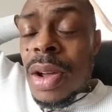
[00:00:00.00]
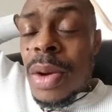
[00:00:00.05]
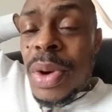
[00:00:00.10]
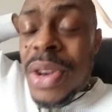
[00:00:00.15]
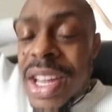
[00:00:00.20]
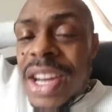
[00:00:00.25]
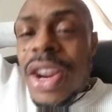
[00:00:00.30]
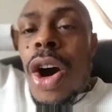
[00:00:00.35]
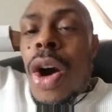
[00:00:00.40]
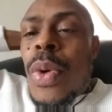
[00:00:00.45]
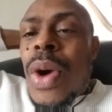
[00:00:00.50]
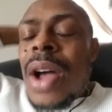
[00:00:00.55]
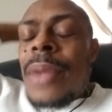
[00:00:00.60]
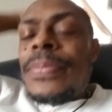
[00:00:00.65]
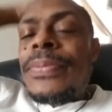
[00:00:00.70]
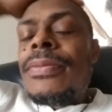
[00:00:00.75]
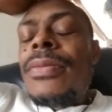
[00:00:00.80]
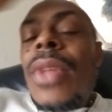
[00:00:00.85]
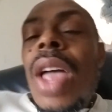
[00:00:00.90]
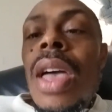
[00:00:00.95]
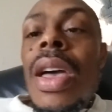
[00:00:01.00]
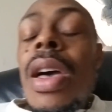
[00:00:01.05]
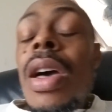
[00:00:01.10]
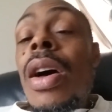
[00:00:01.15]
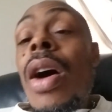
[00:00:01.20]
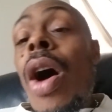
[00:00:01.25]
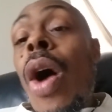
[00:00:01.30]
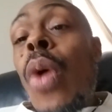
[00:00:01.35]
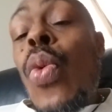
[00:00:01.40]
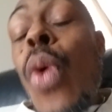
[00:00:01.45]
But anyway,
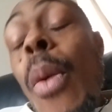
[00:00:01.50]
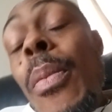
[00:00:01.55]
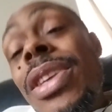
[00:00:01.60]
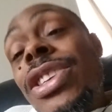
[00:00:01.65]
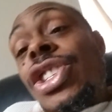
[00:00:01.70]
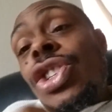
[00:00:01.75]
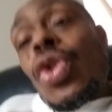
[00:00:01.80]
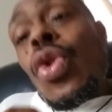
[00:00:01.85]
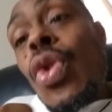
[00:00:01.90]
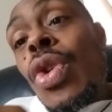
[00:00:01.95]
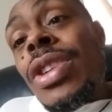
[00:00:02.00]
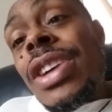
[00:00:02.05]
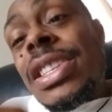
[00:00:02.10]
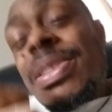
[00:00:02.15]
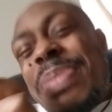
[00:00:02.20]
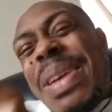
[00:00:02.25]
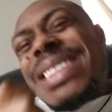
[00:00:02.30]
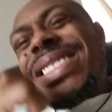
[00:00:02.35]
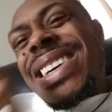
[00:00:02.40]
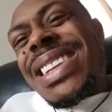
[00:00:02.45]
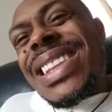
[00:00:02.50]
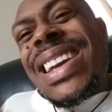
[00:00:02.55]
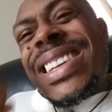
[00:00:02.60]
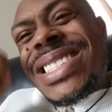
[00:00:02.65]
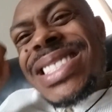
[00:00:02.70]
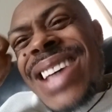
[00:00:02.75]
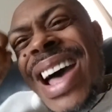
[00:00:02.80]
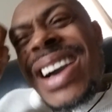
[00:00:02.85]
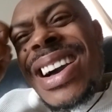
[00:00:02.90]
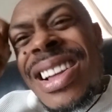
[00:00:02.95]
a woman's scorn is basically
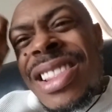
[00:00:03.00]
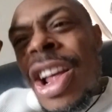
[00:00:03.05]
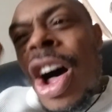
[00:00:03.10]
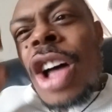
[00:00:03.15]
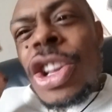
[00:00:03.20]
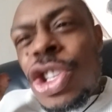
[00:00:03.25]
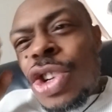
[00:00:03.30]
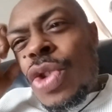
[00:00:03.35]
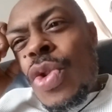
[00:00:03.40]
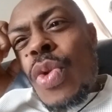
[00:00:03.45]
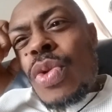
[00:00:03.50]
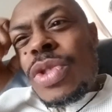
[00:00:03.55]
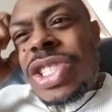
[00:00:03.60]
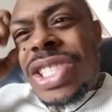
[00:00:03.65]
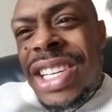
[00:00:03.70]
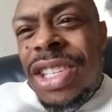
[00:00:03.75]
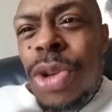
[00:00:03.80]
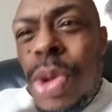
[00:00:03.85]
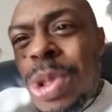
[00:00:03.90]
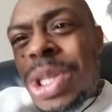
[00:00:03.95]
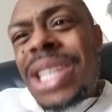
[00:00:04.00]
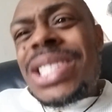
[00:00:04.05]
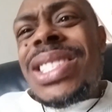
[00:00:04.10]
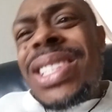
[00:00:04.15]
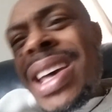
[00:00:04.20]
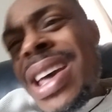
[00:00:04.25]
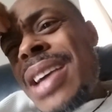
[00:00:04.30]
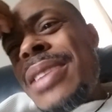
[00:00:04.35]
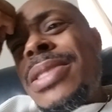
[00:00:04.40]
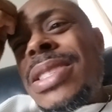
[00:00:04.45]
psychological. She uses
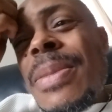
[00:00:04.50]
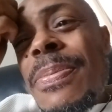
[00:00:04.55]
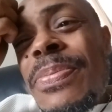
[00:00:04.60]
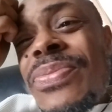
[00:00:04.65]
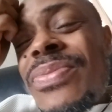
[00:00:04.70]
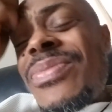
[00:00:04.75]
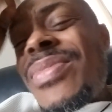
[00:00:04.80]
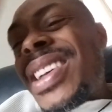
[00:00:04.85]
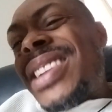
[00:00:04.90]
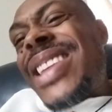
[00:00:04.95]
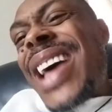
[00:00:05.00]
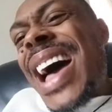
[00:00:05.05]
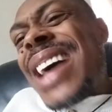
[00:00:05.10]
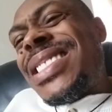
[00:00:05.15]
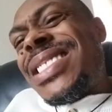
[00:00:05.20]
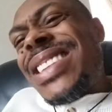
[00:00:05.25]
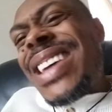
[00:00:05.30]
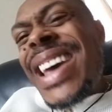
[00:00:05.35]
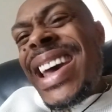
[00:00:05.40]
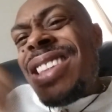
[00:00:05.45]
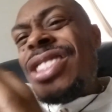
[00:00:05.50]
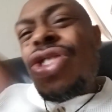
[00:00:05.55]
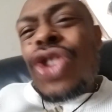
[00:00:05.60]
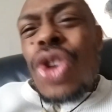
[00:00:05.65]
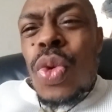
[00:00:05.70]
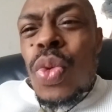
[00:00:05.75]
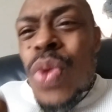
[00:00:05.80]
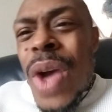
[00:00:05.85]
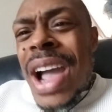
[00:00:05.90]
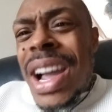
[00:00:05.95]
things that's
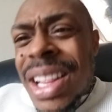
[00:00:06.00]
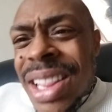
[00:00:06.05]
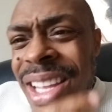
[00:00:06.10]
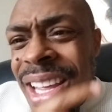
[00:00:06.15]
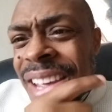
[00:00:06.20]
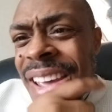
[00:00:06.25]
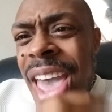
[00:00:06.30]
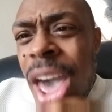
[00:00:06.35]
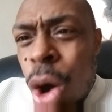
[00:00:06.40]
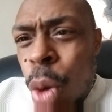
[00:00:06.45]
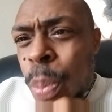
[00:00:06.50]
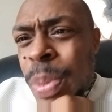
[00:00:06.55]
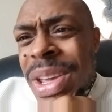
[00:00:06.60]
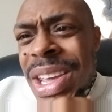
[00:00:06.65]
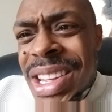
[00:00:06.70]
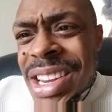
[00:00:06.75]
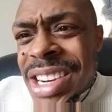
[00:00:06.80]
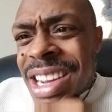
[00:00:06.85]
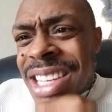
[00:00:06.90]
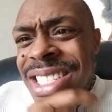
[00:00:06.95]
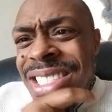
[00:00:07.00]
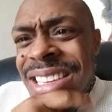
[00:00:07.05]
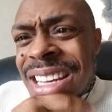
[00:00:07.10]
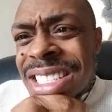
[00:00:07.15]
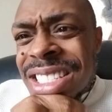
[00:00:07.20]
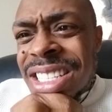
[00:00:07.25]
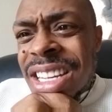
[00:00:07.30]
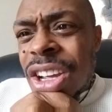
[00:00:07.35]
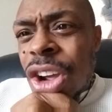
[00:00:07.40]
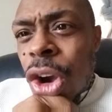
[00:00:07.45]
indirectly helping and
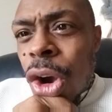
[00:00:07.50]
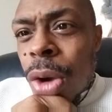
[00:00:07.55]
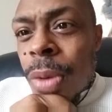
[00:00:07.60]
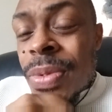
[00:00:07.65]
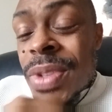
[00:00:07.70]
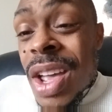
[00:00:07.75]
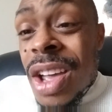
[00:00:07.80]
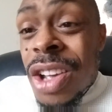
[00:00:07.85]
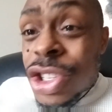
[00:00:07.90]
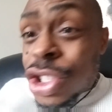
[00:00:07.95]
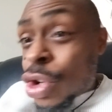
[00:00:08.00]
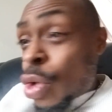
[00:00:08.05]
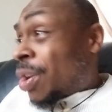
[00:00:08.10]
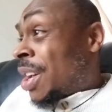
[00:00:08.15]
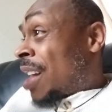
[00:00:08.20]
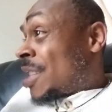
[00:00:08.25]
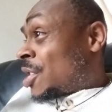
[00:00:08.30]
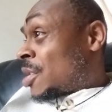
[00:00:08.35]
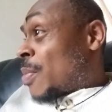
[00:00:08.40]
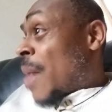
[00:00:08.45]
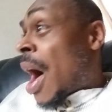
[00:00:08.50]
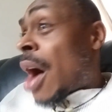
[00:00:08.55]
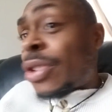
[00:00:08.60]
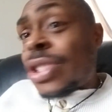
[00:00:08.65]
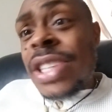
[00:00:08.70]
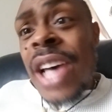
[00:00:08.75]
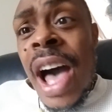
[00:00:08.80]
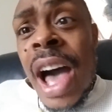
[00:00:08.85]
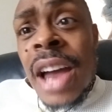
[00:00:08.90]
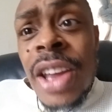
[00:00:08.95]
assisting her. She'll get some
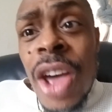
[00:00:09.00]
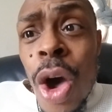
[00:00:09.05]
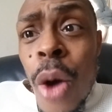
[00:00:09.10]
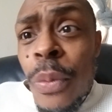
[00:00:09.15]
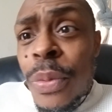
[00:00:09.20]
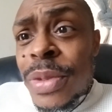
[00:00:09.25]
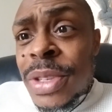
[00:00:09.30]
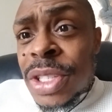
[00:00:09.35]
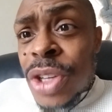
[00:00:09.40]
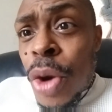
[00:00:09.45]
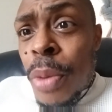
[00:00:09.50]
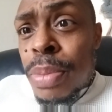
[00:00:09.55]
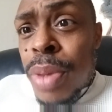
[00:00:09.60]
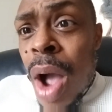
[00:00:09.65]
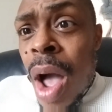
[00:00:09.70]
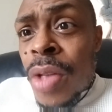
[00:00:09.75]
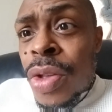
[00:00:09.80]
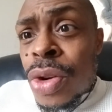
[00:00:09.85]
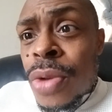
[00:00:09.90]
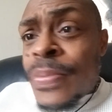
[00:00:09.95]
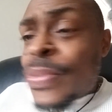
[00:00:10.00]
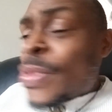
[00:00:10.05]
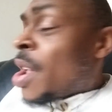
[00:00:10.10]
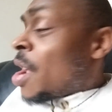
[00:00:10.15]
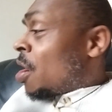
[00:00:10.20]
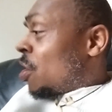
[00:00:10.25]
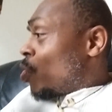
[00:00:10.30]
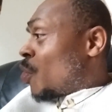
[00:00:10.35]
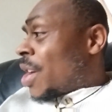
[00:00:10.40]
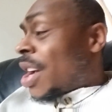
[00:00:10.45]
outside help from some brother.
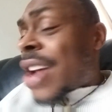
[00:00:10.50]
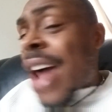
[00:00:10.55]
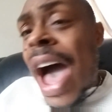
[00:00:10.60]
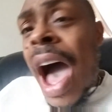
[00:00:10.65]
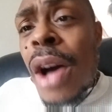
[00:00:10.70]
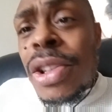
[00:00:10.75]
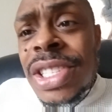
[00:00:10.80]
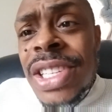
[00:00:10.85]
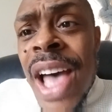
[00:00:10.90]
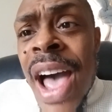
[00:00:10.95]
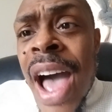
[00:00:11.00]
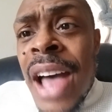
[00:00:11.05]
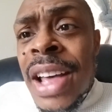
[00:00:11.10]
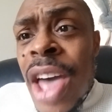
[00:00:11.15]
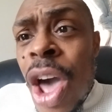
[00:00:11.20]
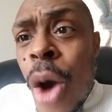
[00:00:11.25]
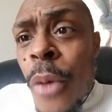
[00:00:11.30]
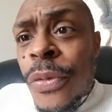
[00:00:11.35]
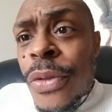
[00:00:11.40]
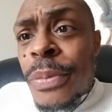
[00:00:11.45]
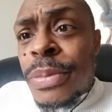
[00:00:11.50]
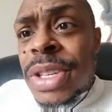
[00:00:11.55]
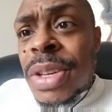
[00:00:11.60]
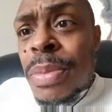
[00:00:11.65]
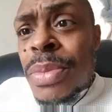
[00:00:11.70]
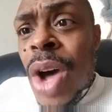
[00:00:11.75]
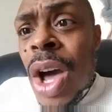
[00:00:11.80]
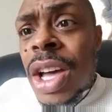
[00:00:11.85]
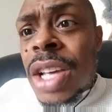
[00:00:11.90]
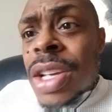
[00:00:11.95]
You'll get an outside help from
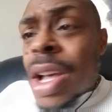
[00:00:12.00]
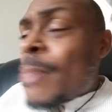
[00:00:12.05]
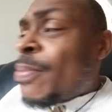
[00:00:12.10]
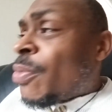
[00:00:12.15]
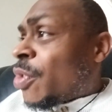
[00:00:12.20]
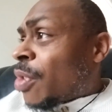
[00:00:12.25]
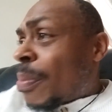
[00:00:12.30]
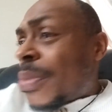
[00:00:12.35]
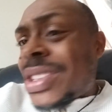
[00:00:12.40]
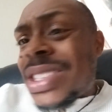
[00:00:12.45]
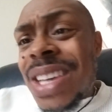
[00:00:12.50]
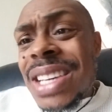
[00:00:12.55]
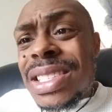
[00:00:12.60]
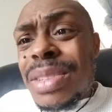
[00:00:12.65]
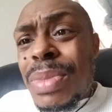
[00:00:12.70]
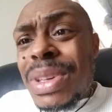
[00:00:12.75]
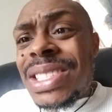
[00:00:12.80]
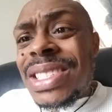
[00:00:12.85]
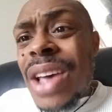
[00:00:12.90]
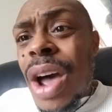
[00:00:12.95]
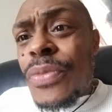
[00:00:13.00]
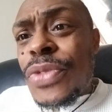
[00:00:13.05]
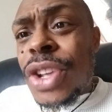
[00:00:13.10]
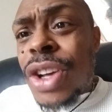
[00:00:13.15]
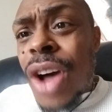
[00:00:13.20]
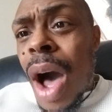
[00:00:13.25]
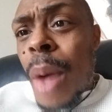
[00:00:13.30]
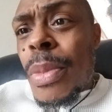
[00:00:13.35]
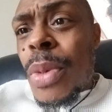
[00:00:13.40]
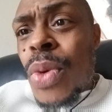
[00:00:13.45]
from the system itself,
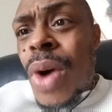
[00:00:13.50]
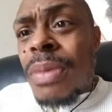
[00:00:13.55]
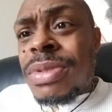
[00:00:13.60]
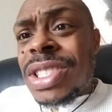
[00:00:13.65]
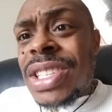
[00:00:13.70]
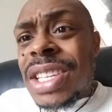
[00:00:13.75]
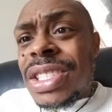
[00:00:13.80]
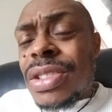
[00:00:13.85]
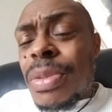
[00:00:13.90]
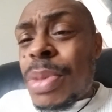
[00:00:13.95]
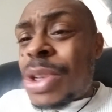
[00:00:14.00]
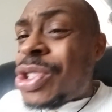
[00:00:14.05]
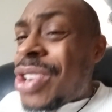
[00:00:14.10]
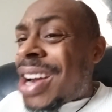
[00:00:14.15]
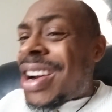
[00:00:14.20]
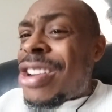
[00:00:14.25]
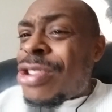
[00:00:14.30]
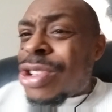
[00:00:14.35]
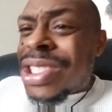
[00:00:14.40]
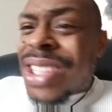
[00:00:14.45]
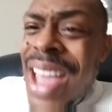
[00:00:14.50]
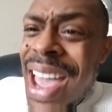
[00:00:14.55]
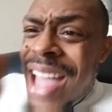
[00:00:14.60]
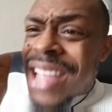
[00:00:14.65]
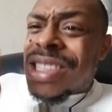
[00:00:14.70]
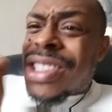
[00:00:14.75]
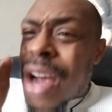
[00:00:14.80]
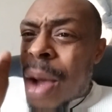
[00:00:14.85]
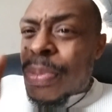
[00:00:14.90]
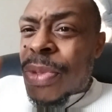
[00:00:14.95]
the Commonwealth system. But you gotta
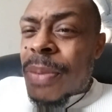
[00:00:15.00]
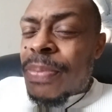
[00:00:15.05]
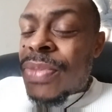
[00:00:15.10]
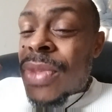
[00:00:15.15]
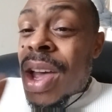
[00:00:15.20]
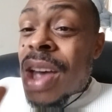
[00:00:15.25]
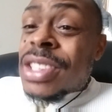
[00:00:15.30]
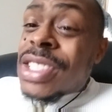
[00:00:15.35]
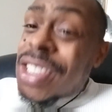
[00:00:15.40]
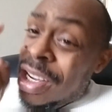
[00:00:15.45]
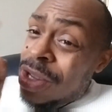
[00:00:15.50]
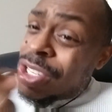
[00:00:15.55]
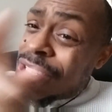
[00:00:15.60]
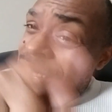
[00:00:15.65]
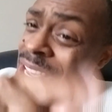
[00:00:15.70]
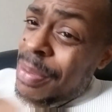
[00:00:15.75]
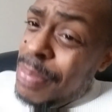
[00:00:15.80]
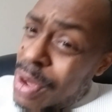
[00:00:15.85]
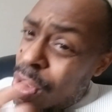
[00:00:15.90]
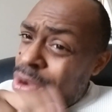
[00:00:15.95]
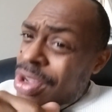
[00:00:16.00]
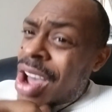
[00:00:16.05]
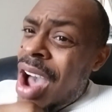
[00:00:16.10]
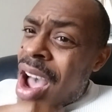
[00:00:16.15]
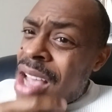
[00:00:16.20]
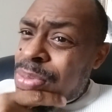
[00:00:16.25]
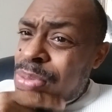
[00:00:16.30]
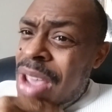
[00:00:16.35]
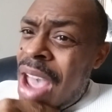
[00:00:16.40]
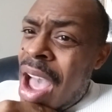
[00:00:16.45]
understand something. See, you see Bill
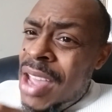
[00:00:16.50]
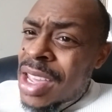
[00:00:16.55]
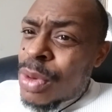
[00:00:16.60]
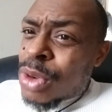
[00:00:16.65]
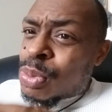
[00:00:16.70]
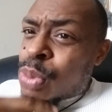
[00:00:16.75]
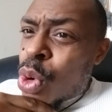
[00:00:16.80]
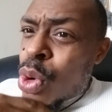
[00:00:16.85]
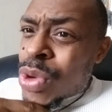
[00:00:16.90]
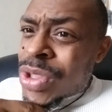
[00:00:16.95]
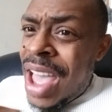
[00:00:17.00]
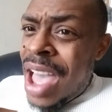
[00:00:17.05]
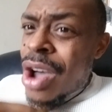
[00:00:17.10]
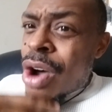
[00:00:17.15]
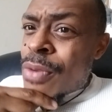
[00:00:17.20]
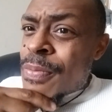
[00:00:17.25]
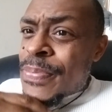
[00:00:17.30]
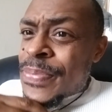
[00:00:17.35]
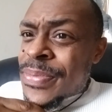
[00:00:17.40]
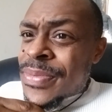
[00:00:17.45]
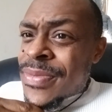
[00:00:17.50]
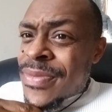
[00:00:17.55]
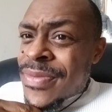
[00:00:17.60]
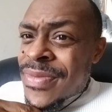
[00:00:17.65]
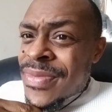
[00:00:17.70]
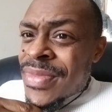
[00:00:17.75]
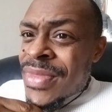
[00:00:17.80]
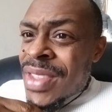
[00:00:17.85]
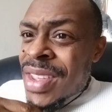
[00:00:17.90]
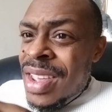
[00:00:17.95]
Cosby, how he was pulled down?
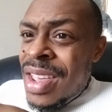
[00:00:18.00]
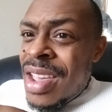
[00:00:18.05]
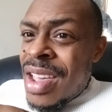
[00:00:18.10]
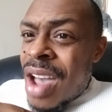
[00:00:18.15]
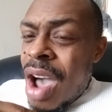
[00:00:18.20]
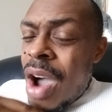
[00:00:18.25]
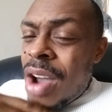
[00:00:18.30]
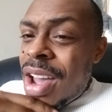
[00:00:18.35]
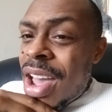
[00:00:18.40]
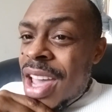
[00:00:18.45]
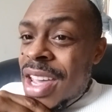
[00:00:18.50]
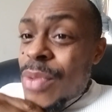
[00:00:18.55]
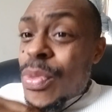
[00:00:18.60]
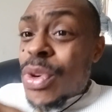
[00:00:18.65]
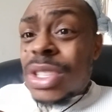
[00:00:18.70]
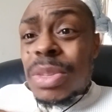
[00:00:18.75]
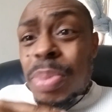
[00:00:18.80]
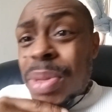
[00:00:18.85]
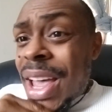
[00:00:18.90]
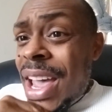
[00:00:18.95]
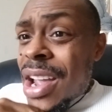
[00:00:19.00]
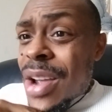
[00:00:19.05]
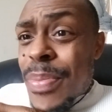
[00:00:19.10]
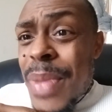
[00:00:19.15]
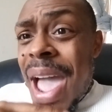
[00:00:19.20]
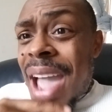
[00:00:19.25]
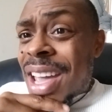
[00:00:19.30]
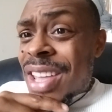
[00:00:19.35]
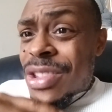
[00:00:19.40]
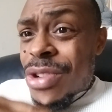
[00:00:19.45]
Okay, he was a player
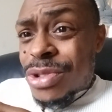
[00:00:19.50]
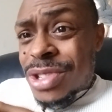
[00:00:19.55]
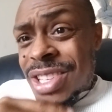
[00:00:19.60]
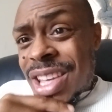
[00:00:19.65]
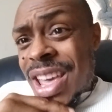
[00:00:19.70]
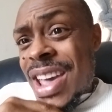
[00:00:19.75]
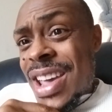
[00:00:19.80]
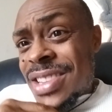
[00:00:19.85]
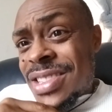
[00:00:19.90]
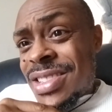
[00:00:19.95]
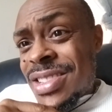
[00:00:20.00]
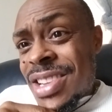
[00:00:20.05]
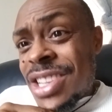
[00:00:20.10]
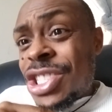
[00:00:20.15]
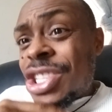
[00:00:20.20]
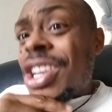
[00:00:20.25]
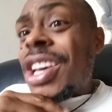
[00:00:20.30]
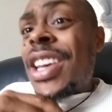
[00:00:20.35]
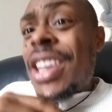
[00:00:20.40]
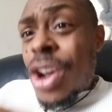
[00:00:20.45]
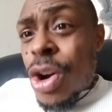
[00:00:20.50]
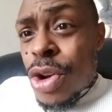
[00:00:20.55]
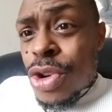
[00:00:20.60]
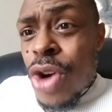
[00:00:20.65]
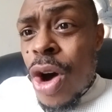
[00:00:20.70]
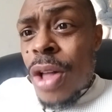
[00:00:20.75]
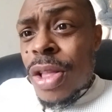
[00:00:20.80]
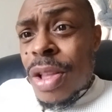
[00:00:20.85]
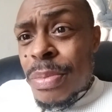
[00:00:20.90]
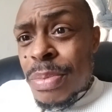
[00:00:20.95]
back in those days. He should have killed
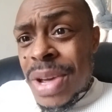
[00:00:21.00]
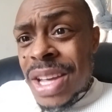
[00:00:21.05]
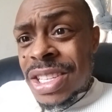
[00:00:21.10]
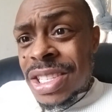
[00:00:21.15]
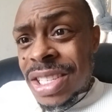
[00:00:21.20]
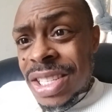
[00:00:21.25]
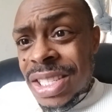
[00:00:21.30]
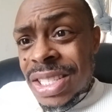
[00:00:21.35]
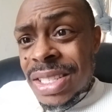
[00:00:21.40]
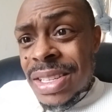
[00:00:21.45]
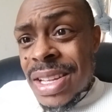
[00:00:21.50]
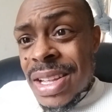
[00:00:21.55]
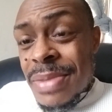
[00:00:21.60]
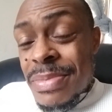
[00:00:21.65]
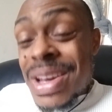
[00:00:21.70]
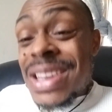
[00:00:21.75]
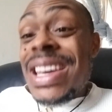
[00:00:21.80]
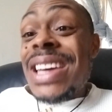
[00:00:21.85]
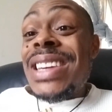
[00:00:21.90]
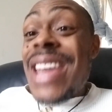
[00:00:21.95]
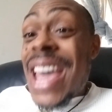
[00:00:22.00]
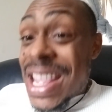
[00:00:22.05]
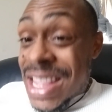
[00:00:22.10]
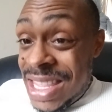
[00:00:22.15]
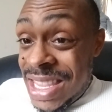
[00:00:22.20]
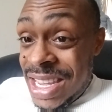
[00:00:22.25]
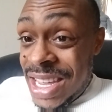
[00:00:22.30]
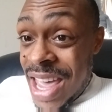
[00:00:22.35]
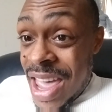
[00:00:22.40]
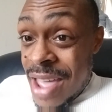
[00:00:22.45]
all them bitches. But he
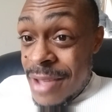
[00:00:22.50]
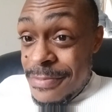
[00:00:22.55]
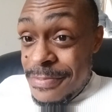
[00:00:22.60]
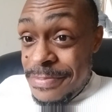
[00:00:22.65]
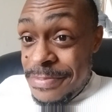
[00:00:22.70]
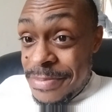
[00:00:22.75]
didn't, okay?